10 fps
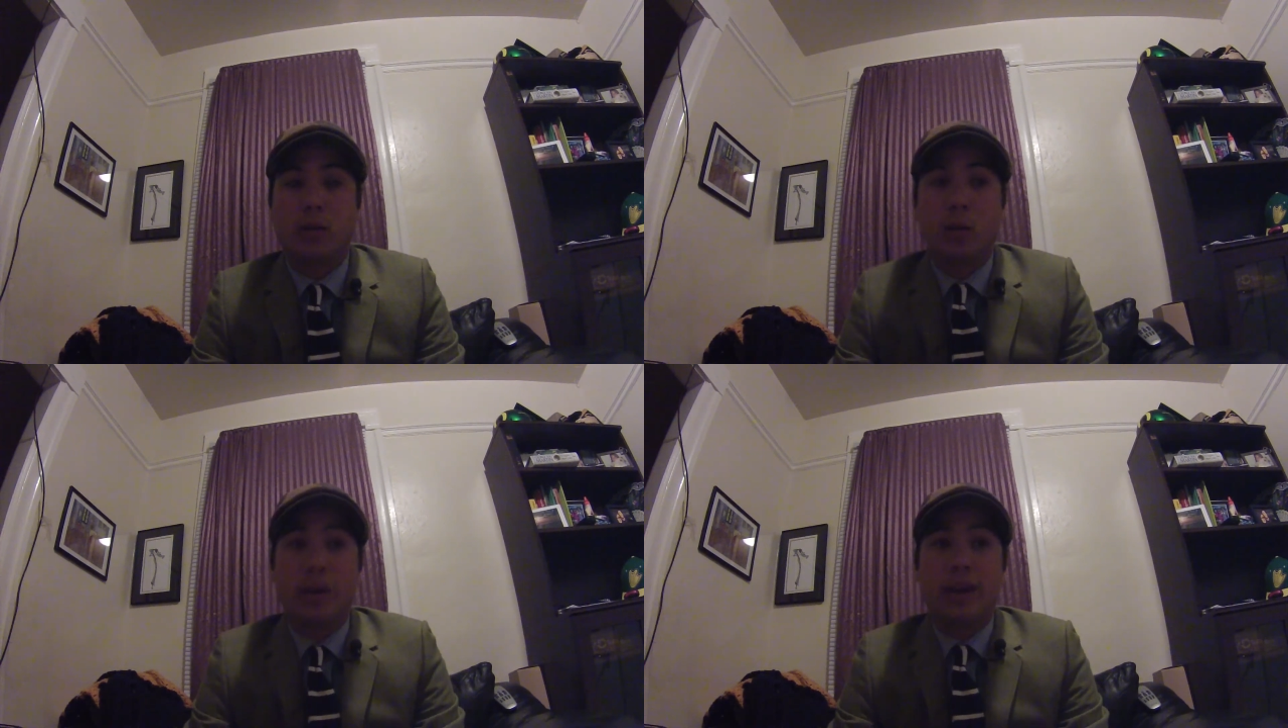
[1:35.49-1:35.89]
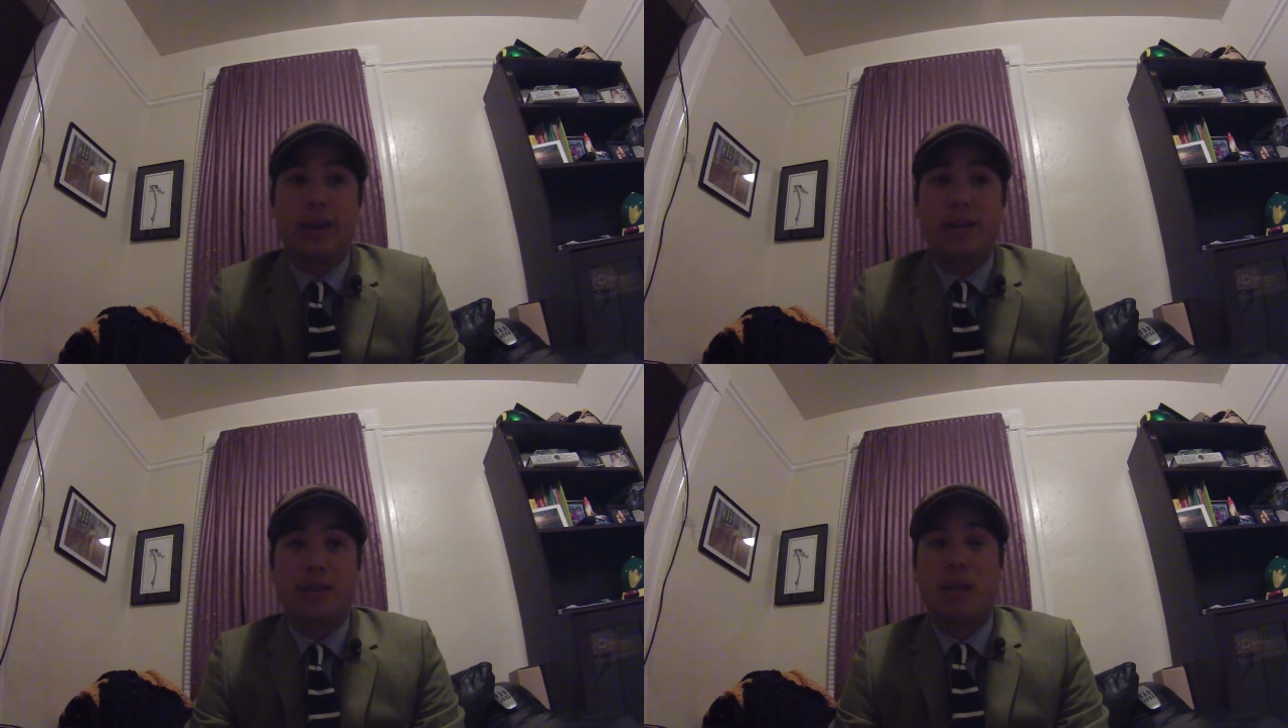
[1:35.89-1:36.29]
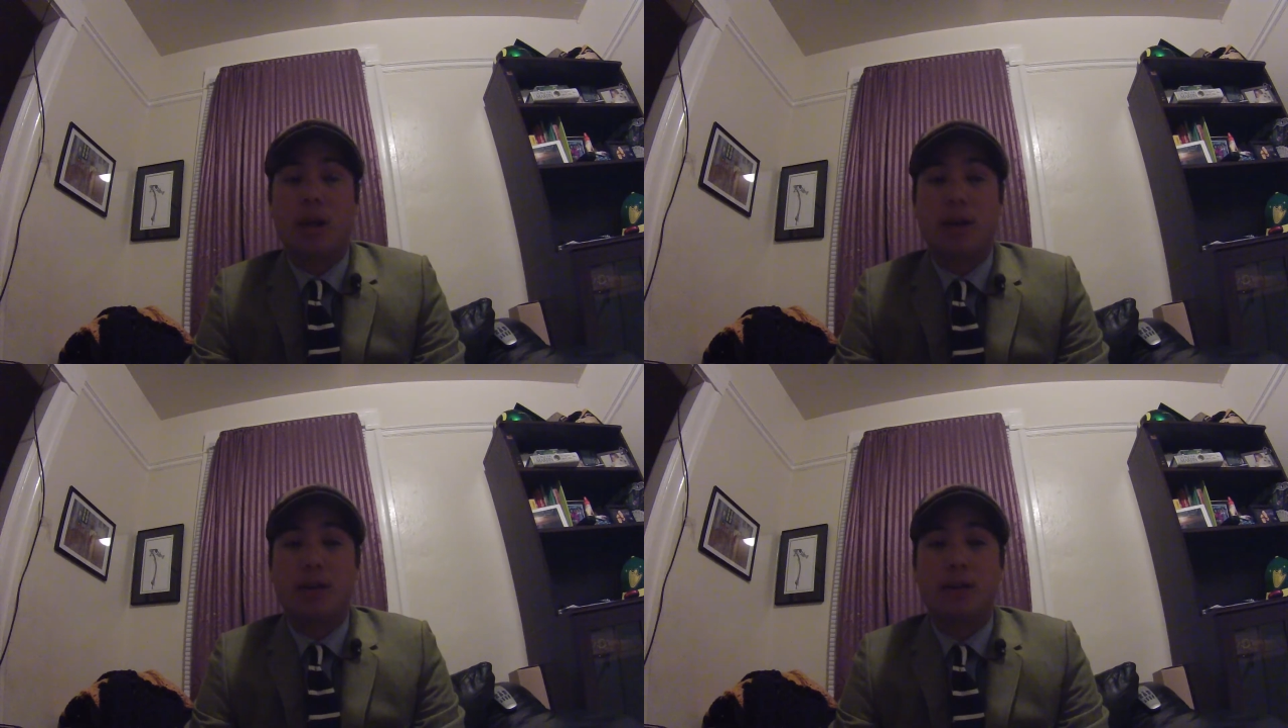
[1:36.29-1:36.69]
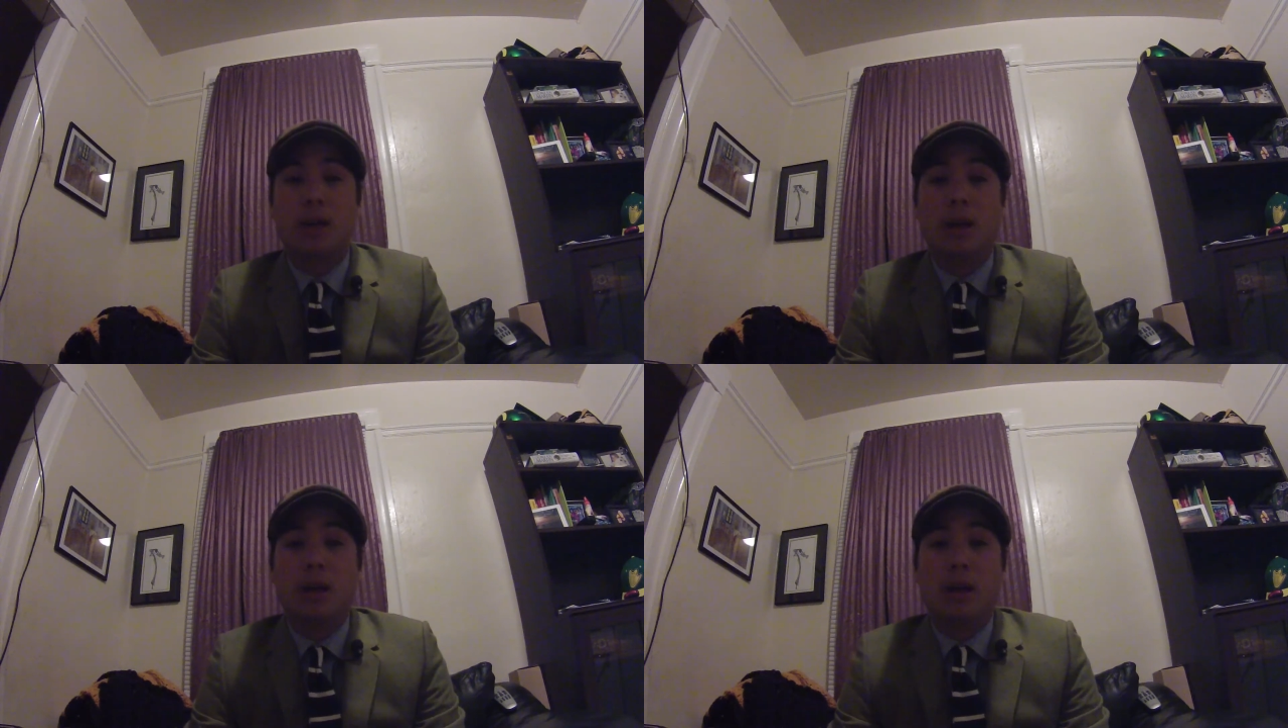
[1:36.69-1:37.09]
Oregon hasn't lost
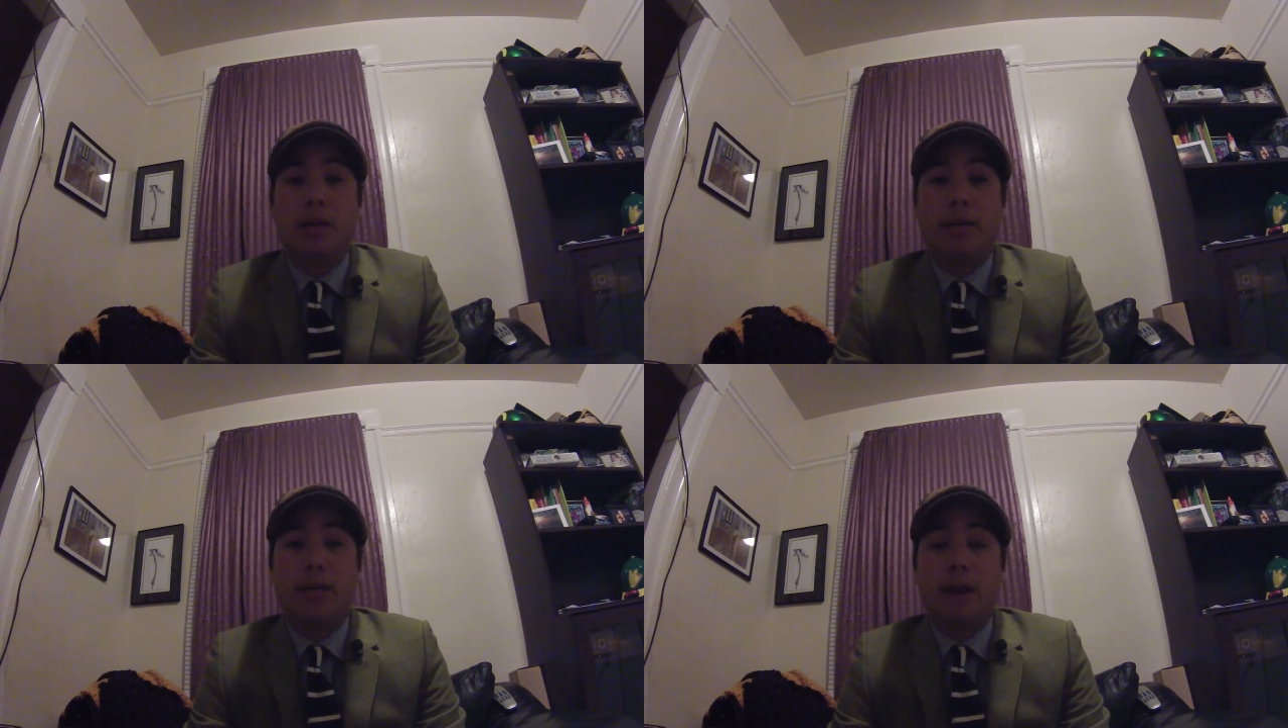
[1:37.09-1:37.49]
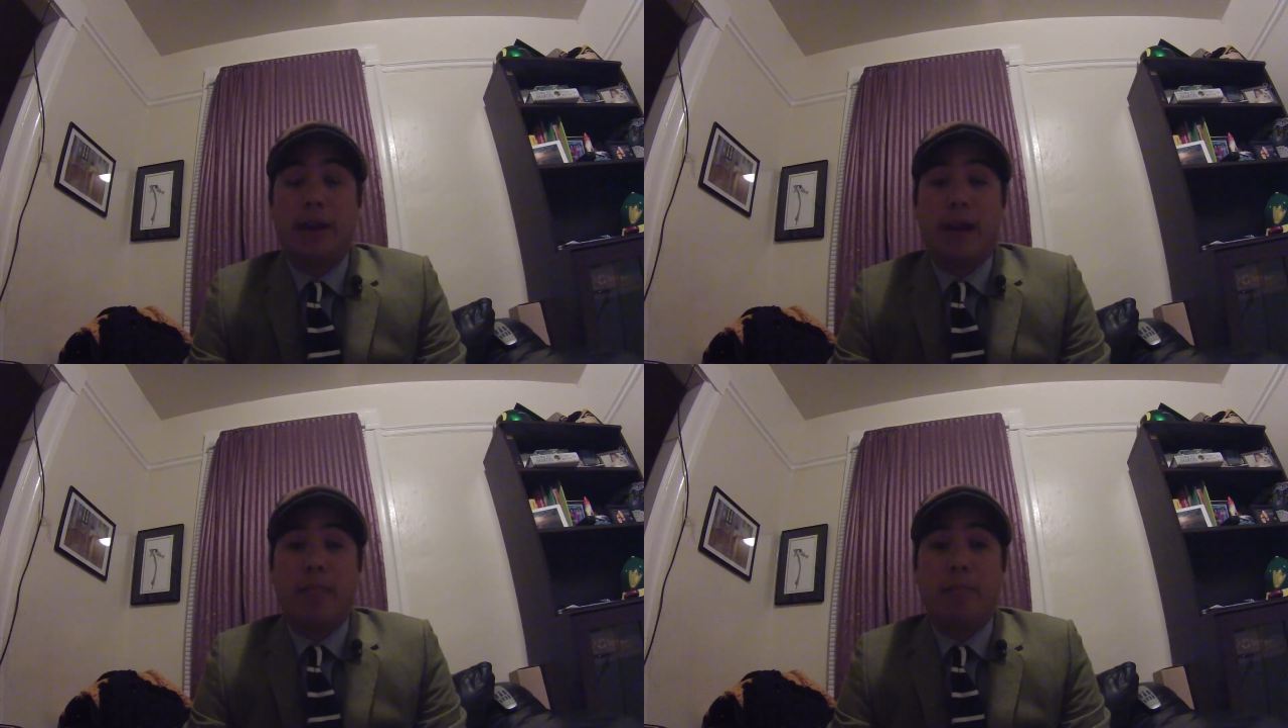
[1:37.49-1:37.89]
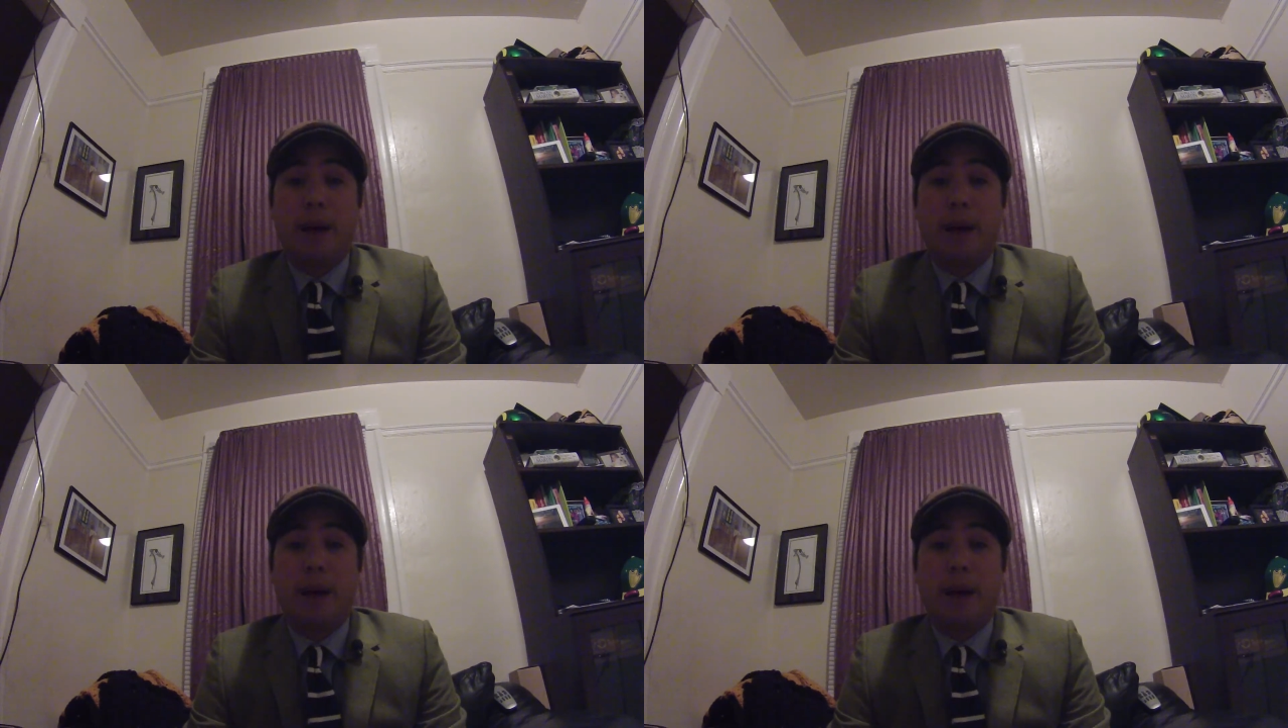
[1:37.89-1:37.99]
a game